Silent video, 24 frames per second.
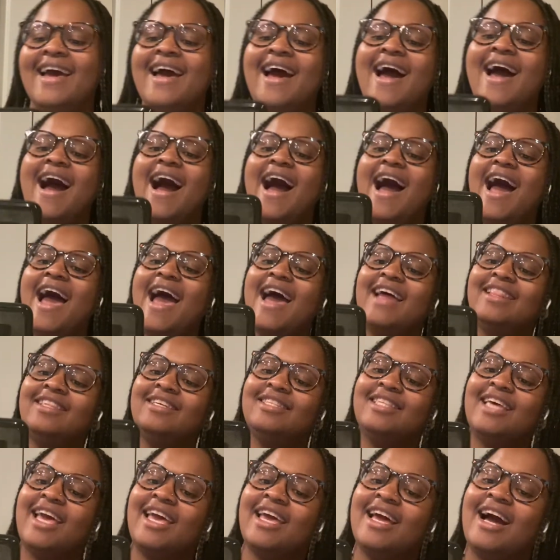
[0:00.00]
I had the
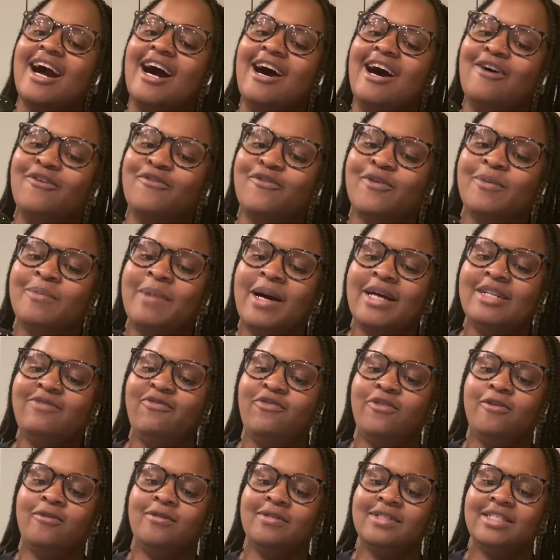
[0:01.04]
day off from my
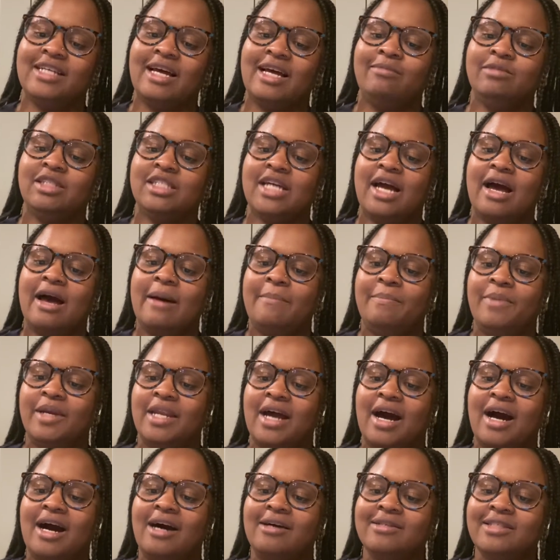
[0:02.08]
full-time job, but
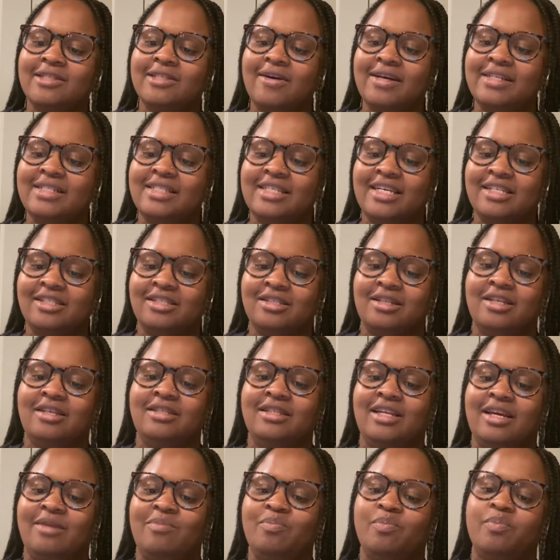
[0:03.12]
I also intentionally
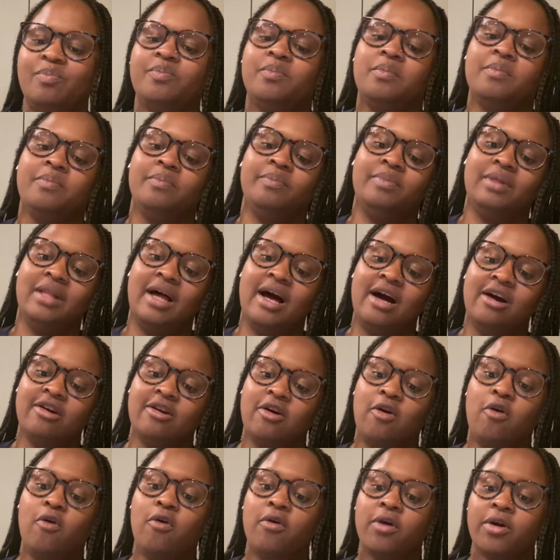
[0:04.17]
didn't
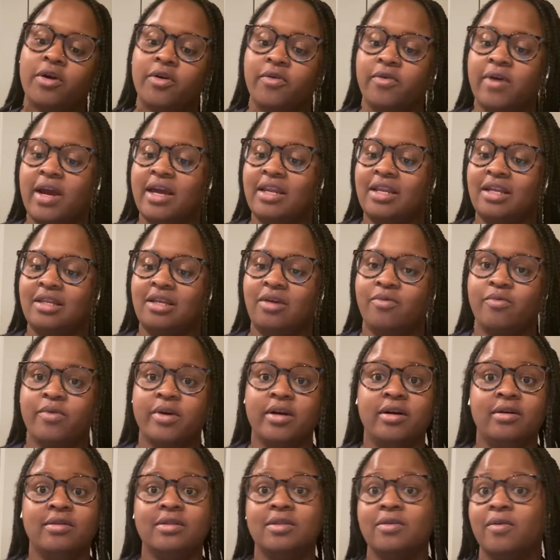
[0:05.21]
blog or create any
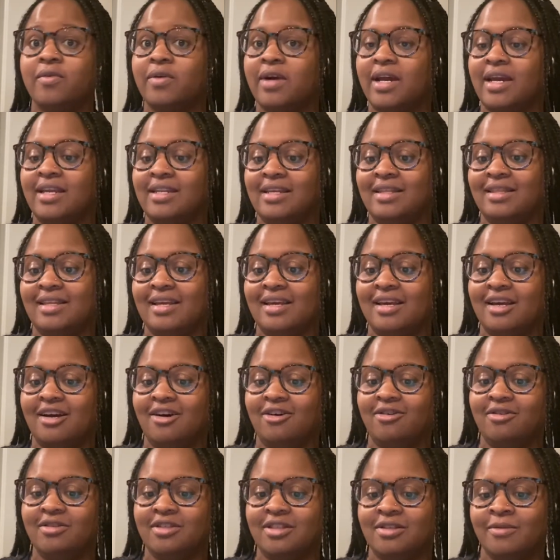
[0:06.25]
reels or anything
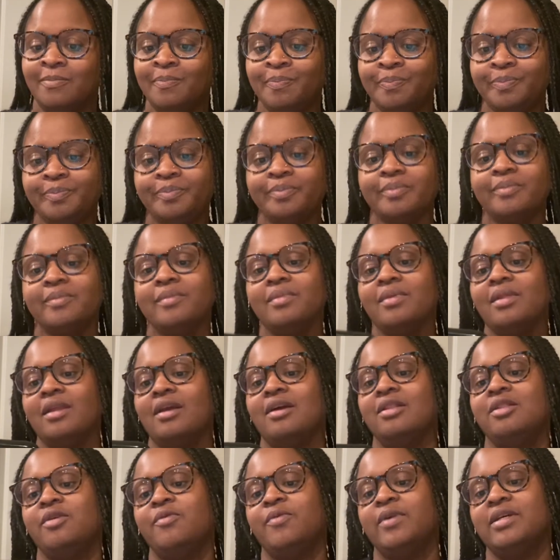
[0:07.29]
else.
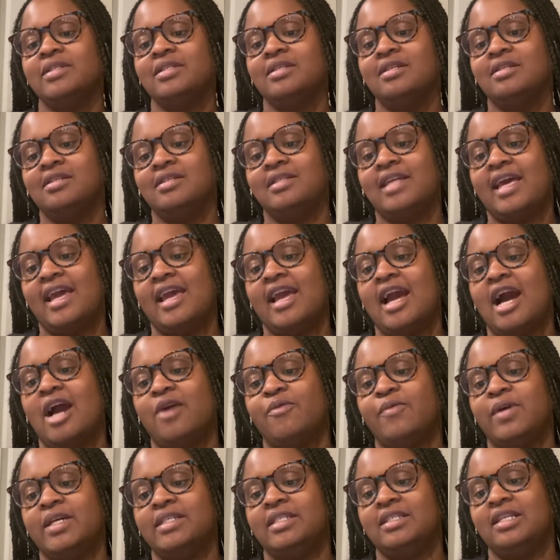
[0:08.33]
The rest of the day, I
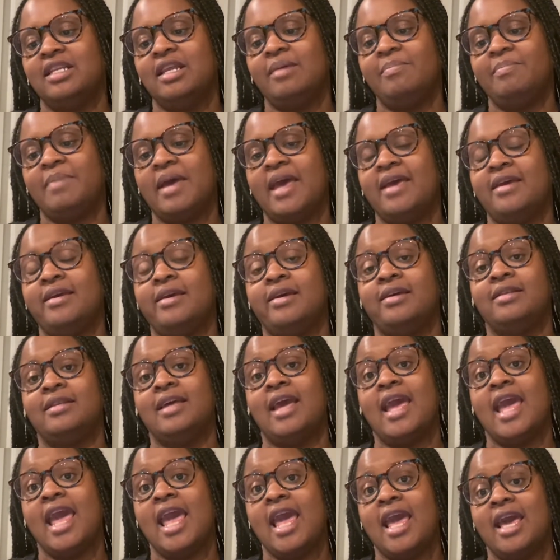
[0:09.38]
rested in bed
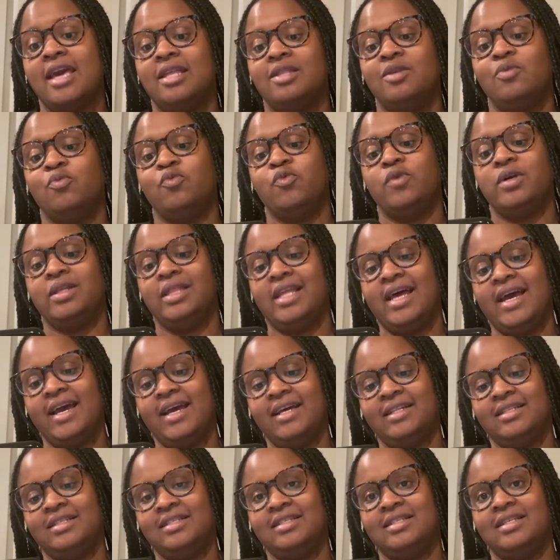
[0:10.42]
and
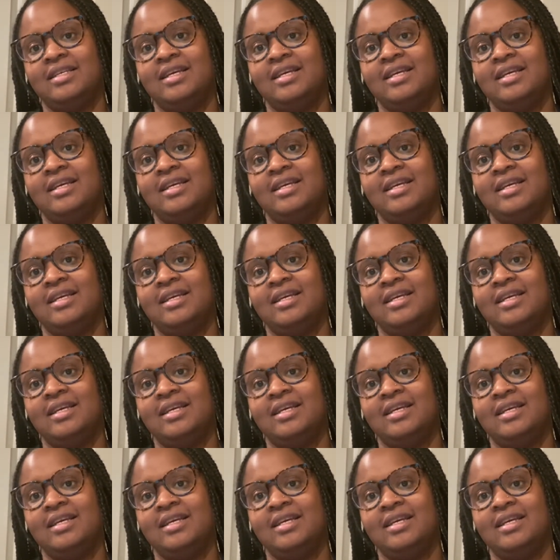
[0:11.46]
relaxed.